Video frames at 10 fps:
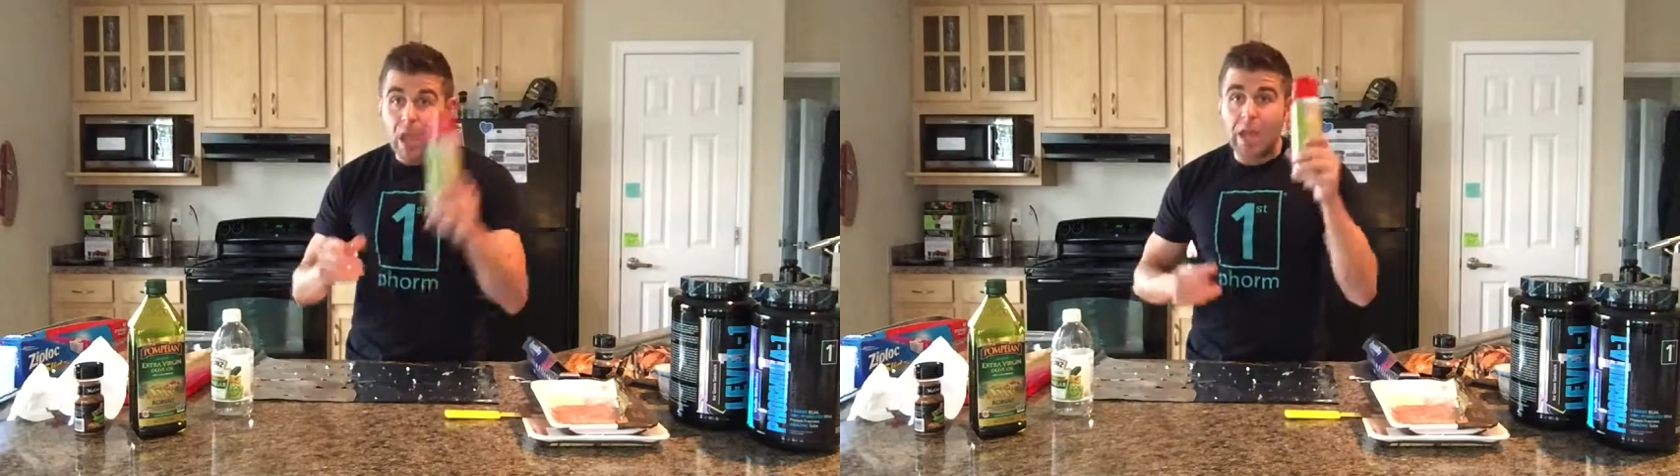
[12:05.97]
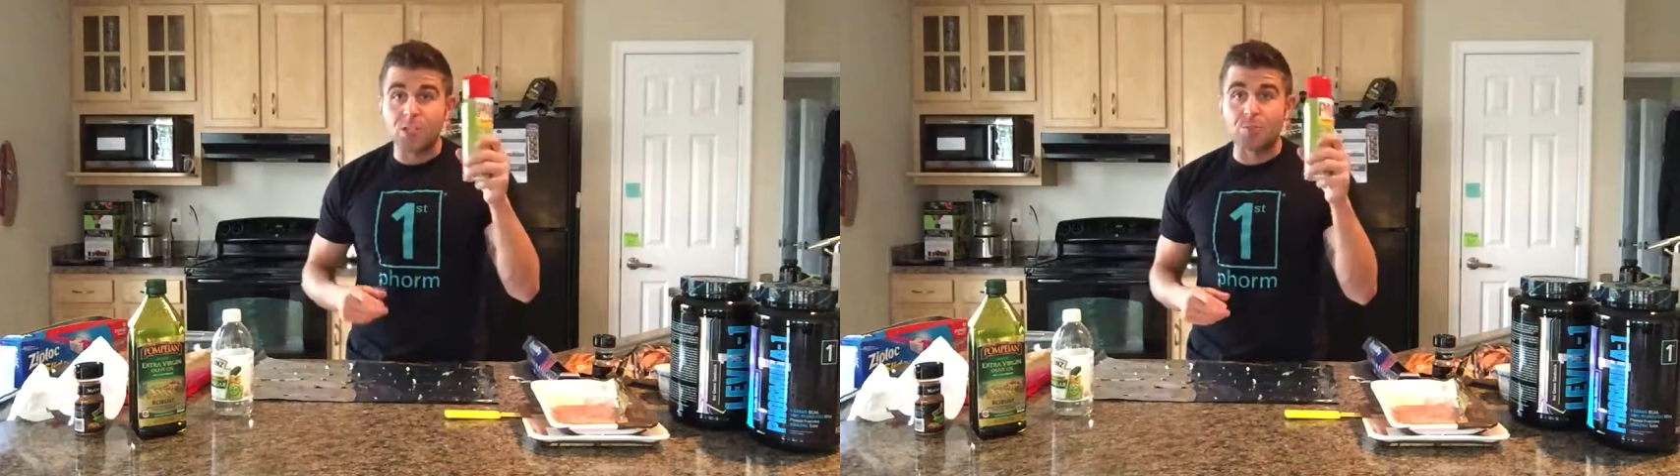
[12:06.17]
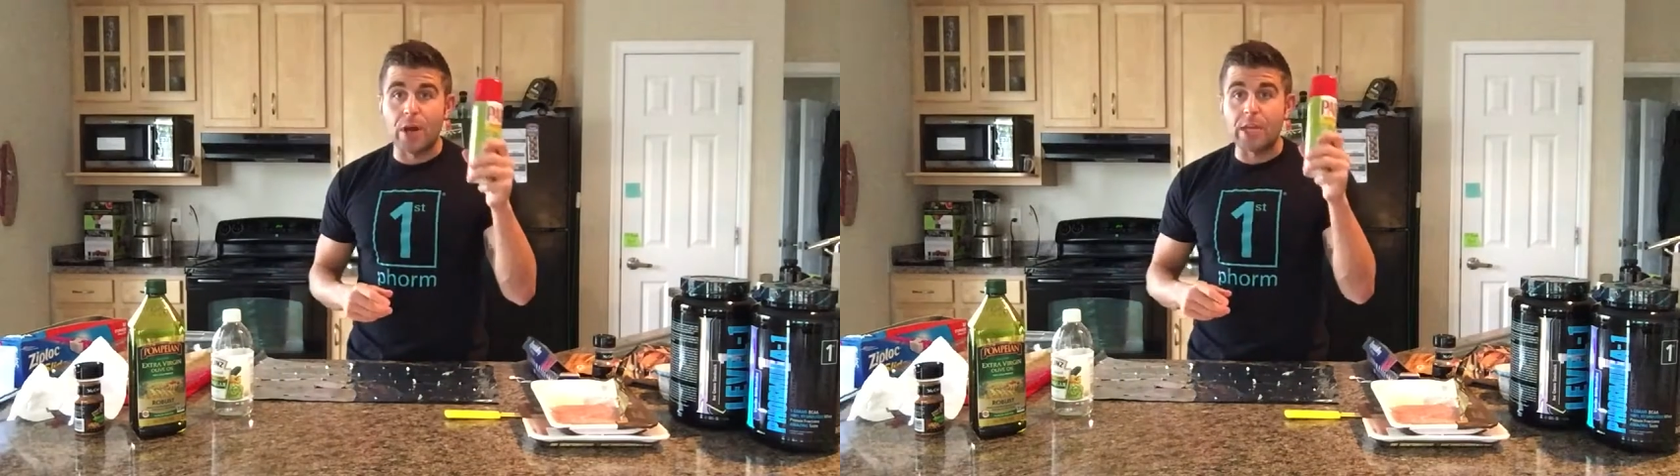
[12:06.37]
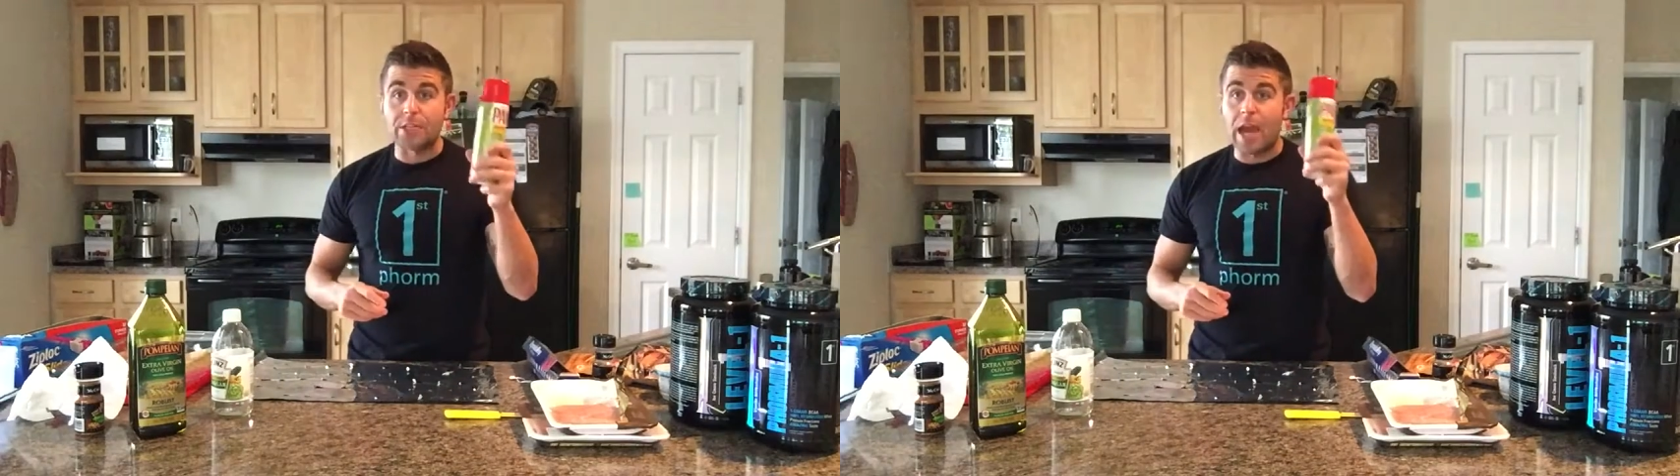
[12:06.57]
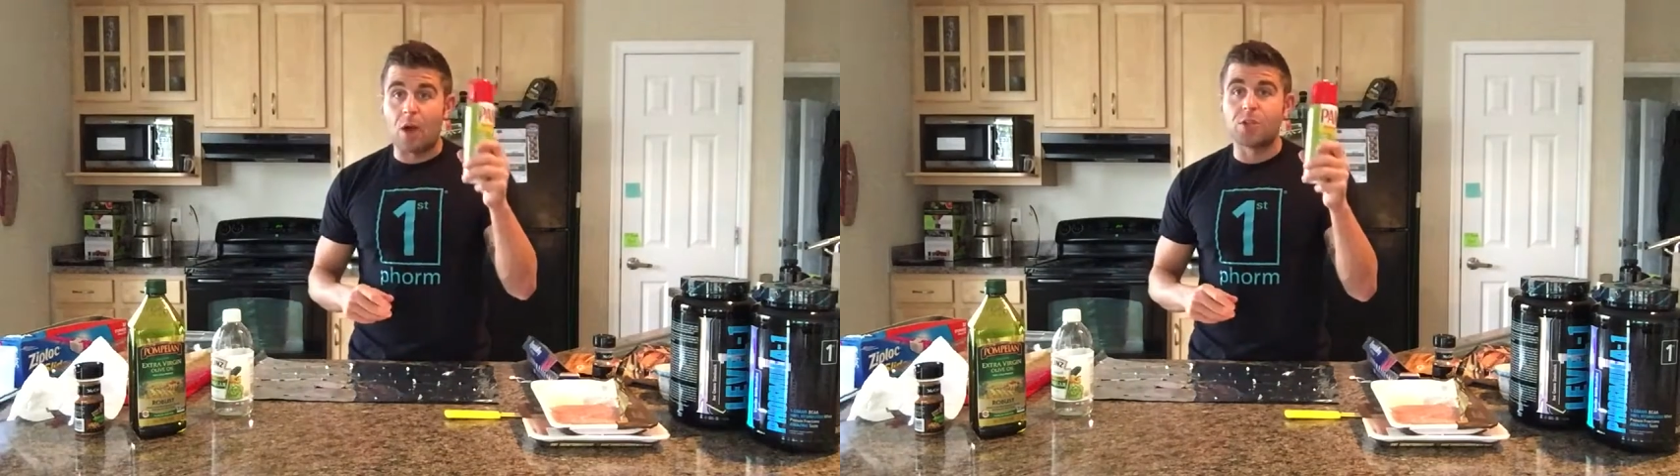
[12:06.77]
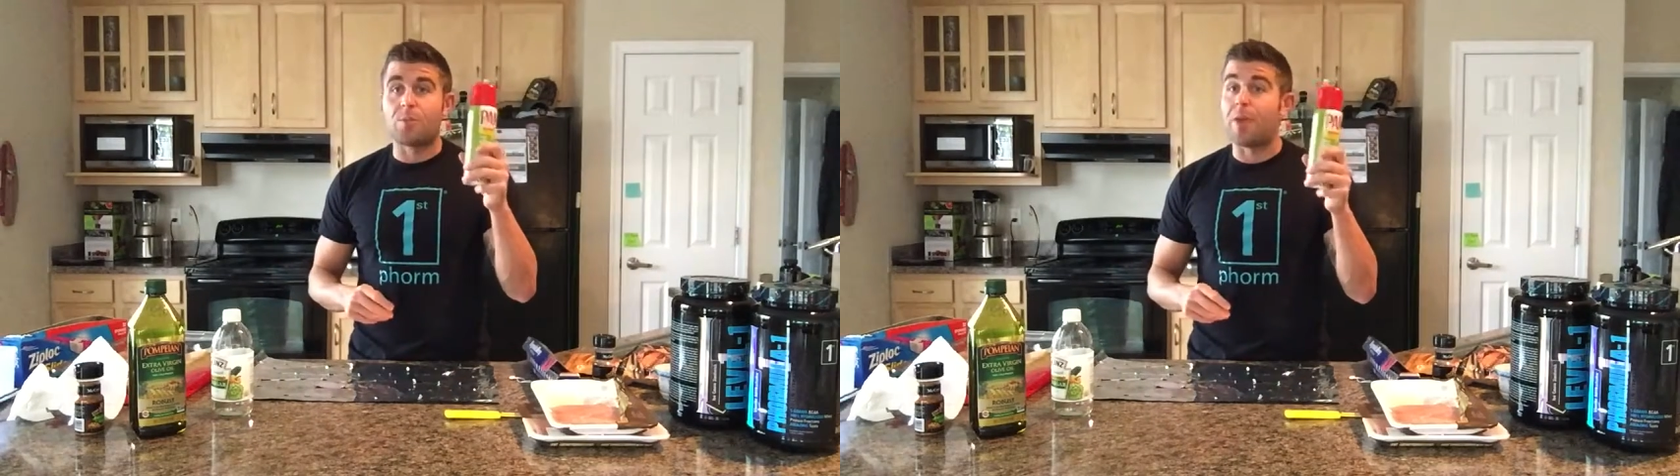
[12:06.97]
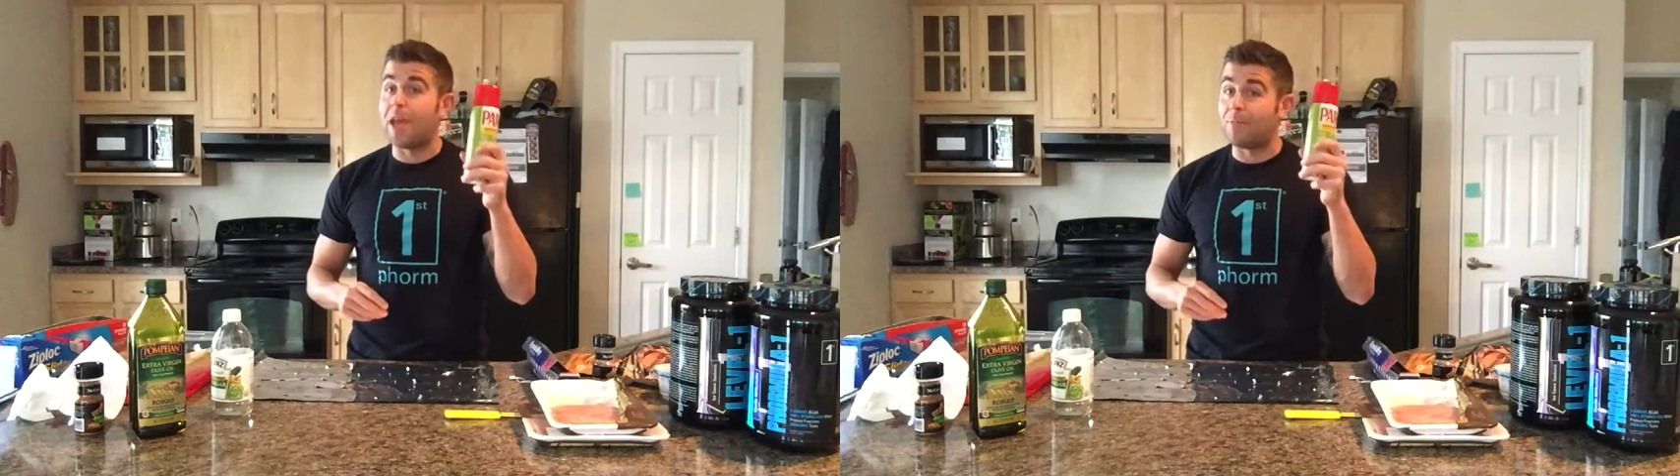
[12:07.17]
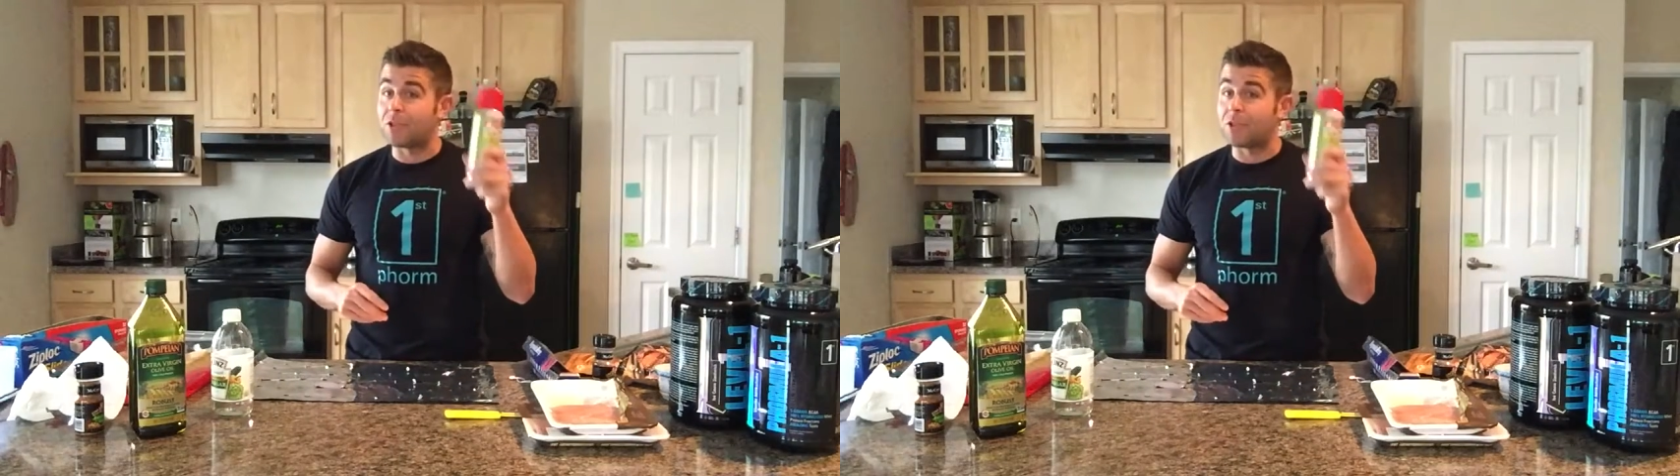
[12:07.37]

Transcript: I spray it down with the pan.